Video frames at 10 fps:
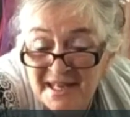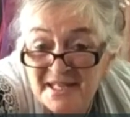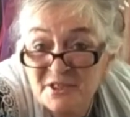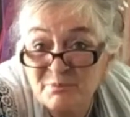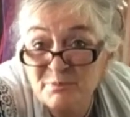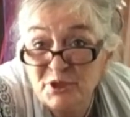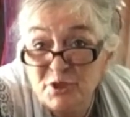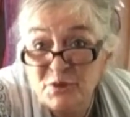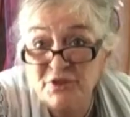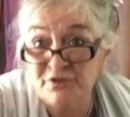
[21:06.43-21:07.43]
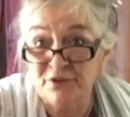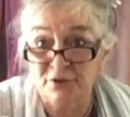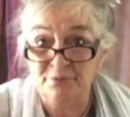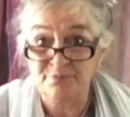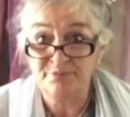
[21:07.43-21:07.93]
It's
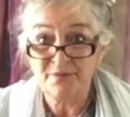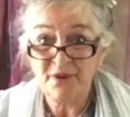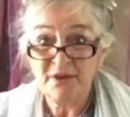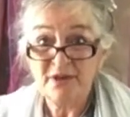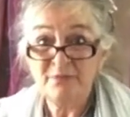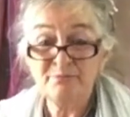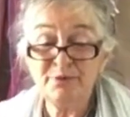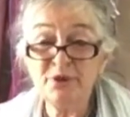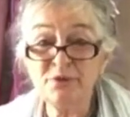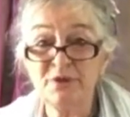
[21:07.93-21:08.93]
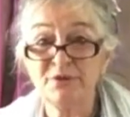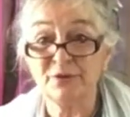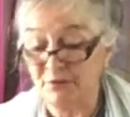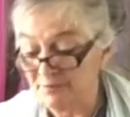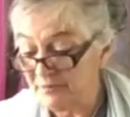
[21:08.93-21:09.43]
beautiful.
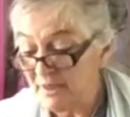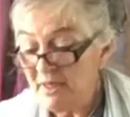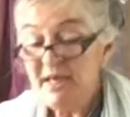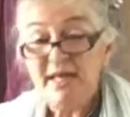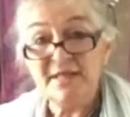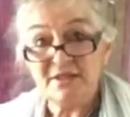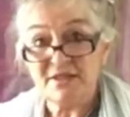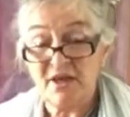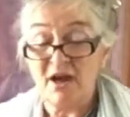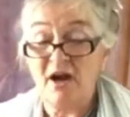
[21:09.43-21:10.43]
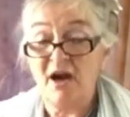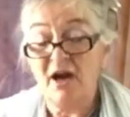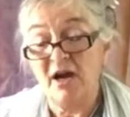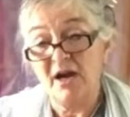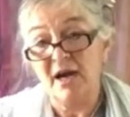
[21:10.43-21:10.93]
Beautiful. It's
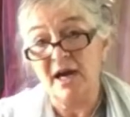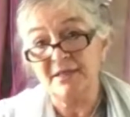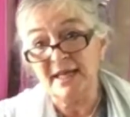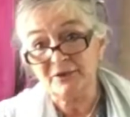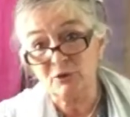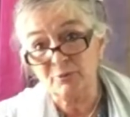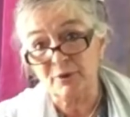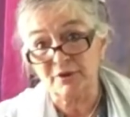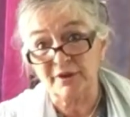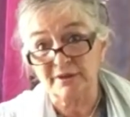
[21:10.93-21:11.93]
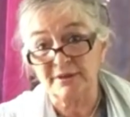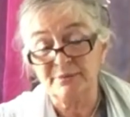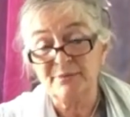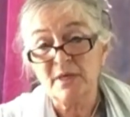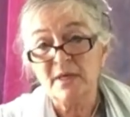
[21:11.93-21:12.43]
a natural product.
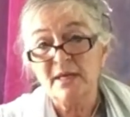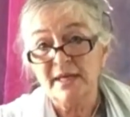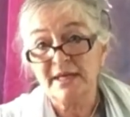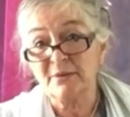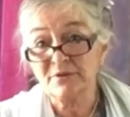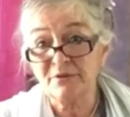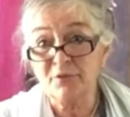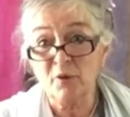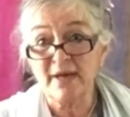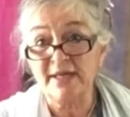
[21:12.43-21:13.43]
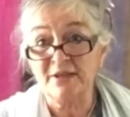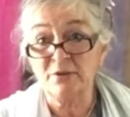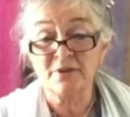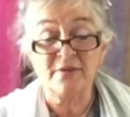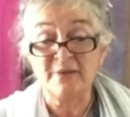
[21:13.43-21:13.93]
It comes from
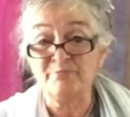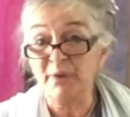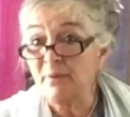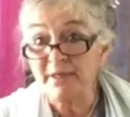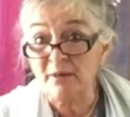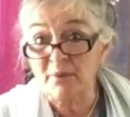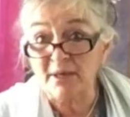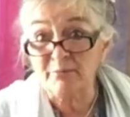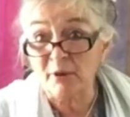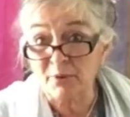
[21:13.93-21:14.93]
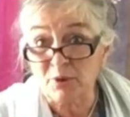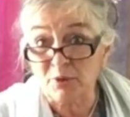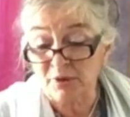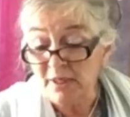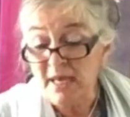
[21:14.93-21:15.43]
volcanoes and they blow it up like popcorn.